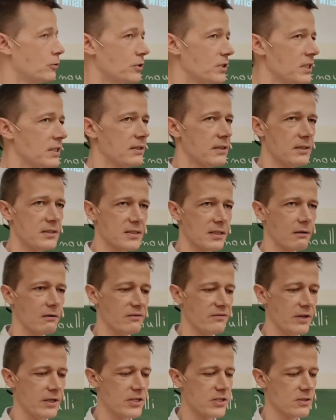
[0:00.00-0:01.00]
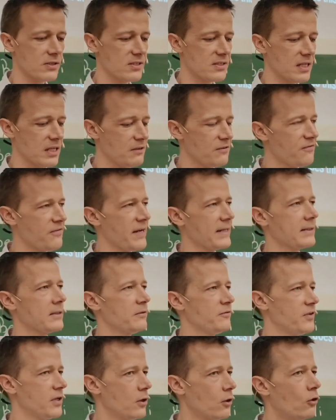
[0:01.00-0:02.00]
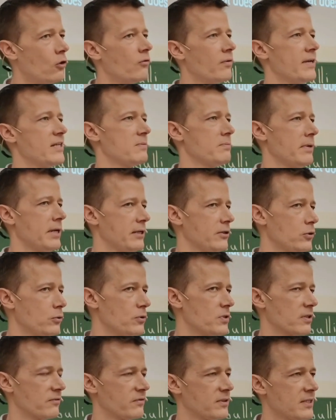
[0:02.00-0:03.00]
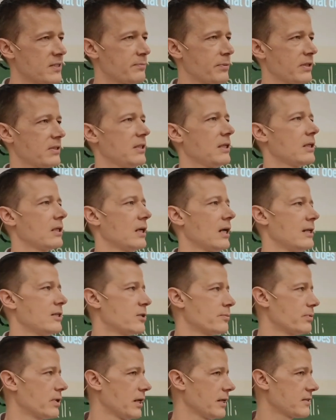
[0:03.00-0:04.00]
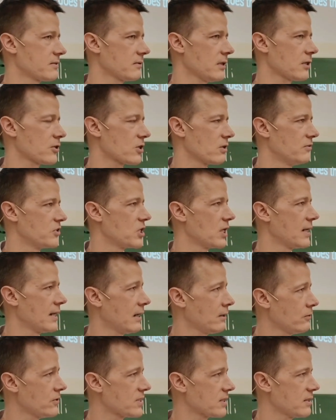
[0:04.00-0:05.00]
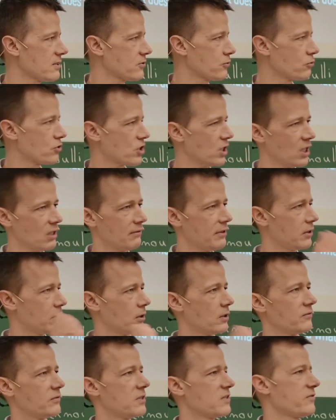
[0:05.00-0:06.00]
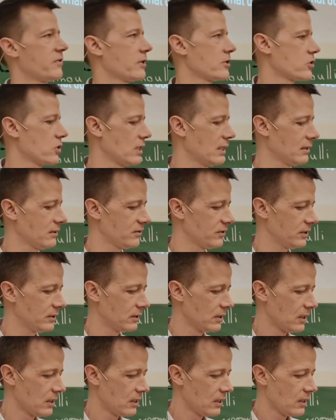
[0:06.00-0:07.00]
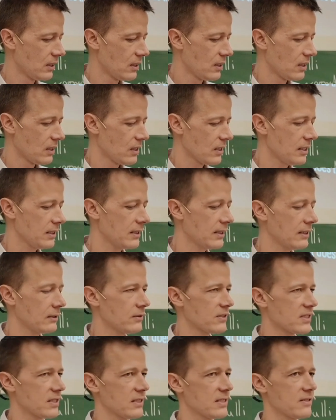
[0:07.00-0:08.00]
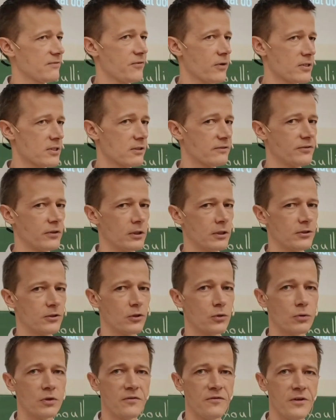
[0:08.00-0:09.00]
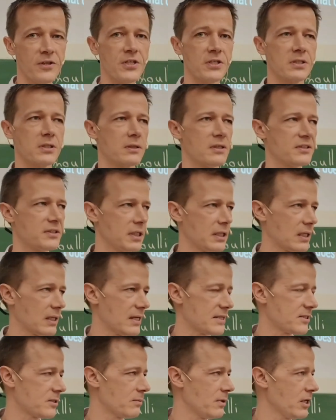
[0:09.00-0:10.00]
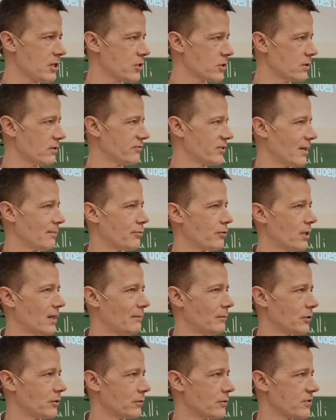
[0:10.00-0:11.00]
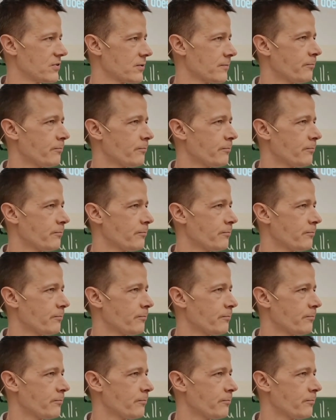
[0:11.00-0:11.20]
did these derivations, they effectively always made use of this particular algebraic structure, which allows us to generate all of this functionality. It allows us, first of all, to do efficient statistical estimation of their parameters,